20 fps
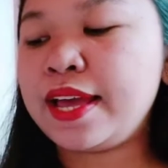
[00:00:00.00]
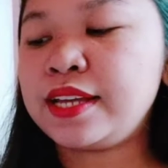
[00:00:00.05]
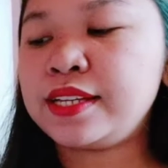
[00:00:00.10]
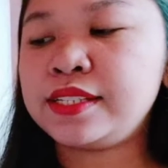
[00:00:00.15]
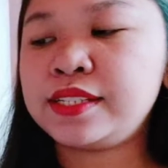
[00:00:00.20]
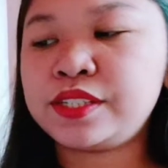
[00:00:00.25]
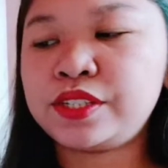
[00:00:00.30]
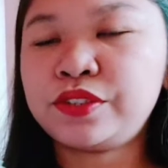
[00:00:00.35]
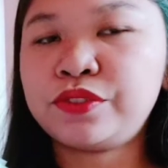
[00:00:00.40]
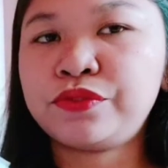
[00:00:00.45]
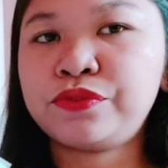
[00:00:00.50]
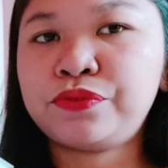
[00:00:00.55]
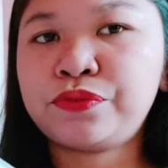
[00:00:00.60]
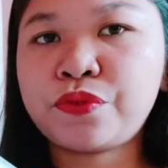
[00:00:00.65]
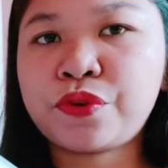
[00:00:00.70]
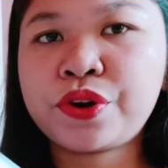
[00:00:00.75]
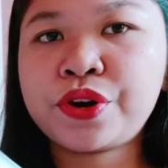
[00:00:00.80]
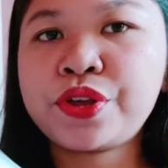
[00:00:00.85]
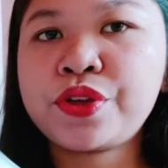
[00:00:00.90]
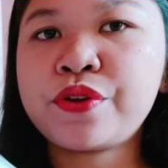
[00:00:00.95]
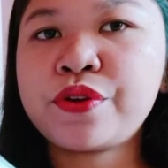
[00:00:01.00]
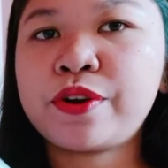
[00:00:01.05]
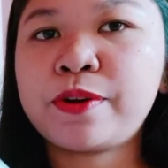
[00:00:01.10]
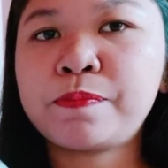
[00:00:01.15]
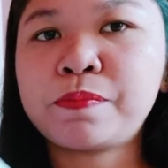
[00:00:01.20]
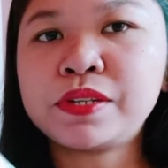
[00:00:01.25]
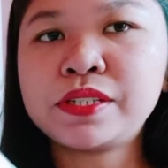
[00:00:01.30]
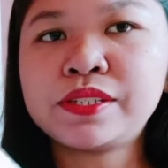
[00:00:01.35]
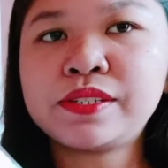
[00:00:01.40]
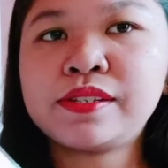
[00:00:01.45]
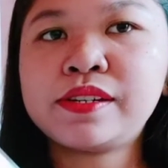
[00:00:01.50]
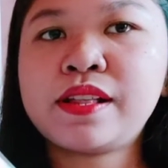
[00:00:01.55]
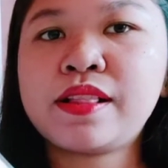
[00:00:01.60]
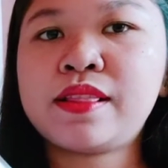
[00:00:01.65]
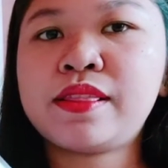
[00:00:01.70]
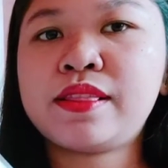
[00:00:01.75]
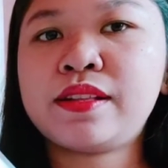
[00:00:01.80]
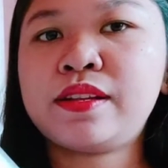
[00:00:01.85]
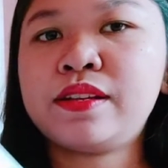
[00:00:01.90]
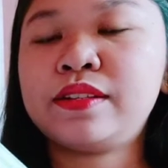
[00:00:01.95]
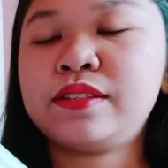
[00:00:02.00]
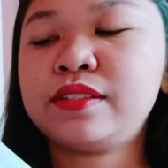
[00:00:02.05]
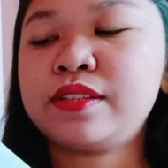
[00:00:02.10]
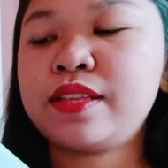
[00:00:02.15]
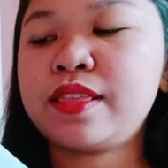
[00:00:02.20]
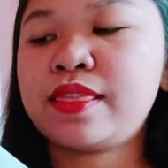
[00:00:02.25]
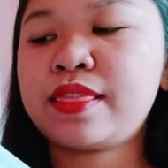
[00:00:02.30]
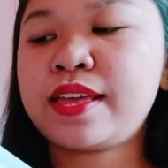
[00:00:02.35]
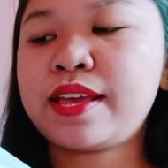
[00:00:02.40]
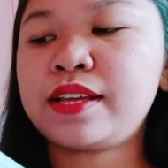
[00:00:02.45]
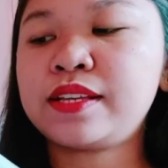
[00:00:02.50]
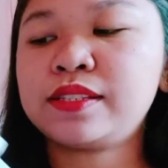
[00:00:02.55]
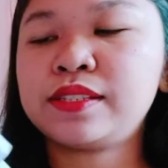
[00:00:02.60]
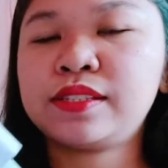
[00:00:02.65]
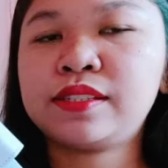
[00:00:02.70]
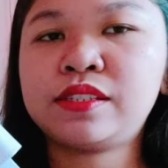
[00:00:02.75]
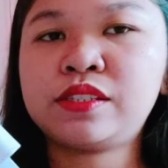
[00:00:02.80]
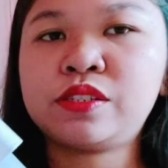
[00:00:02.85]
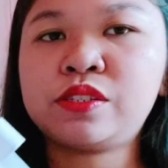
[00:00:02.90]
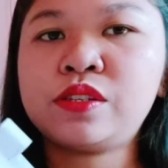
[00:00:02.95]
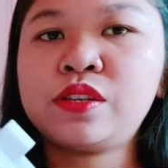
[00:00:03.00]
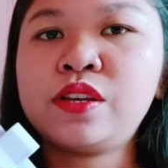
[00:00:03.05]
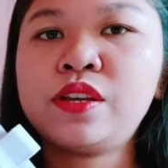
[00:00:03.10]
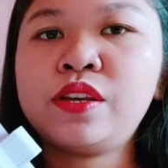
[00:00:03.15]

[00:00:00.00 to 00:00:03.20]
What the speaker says: And for your personal things